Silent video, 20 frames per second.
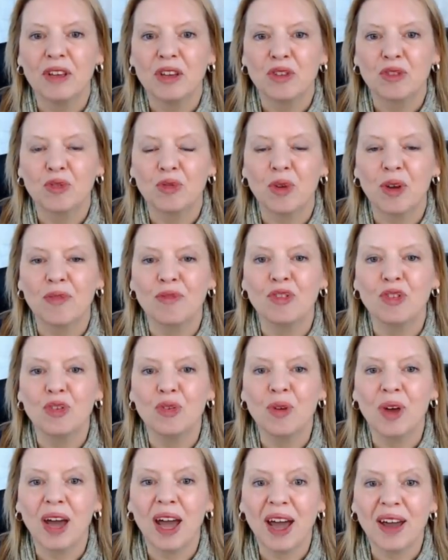So if
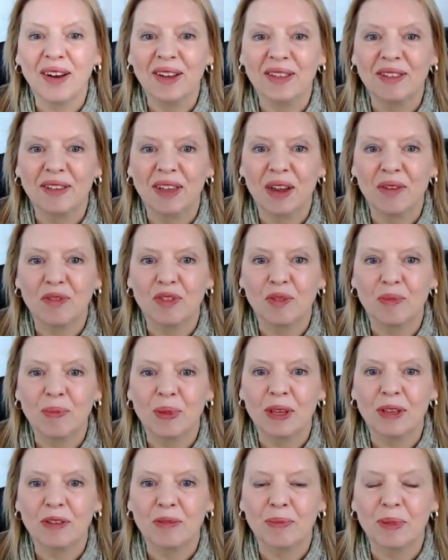you are a
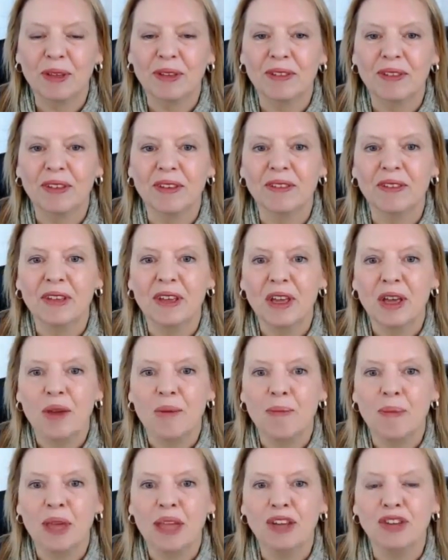service-based business,
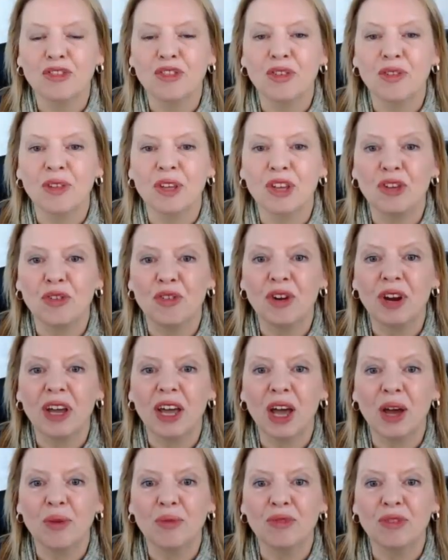make sure that you're
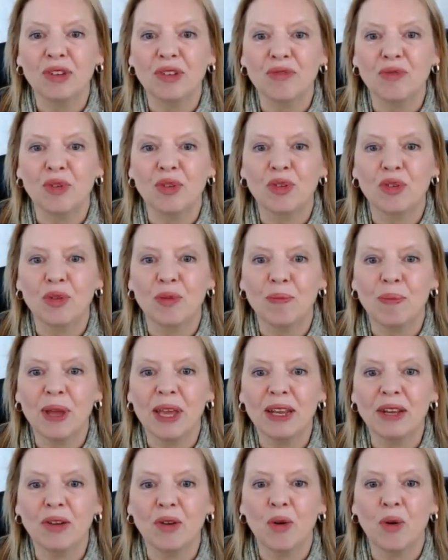accounting for your
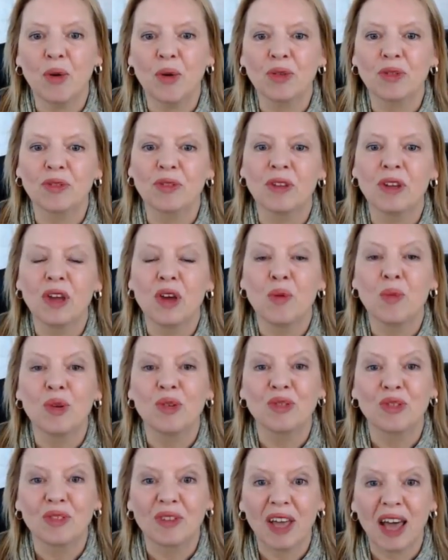main cost,
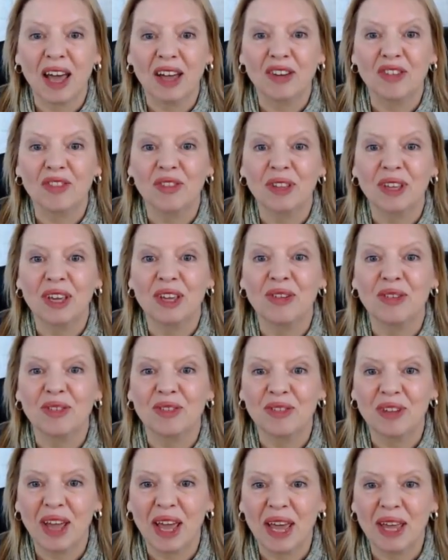which is actually your
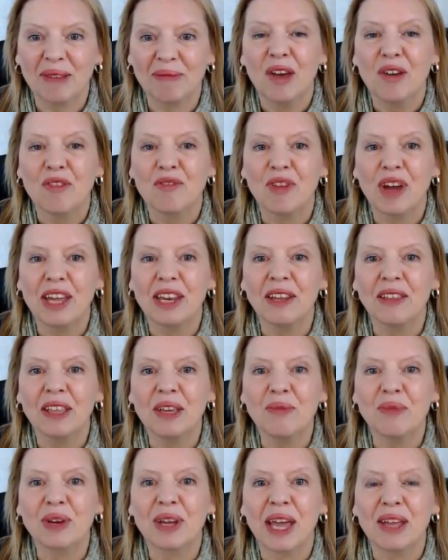time.
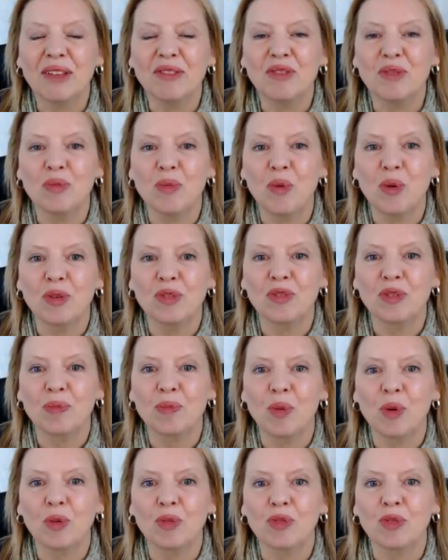Finally, we're getting towards the
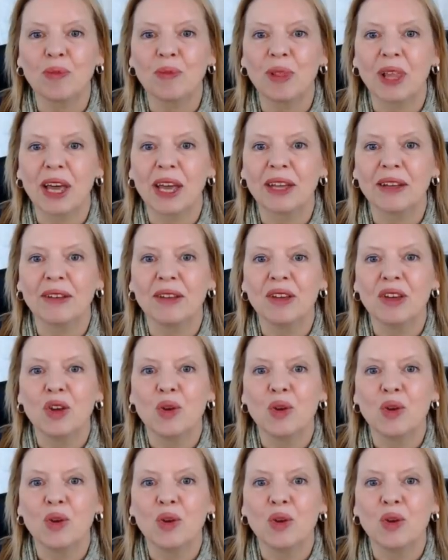bottom line.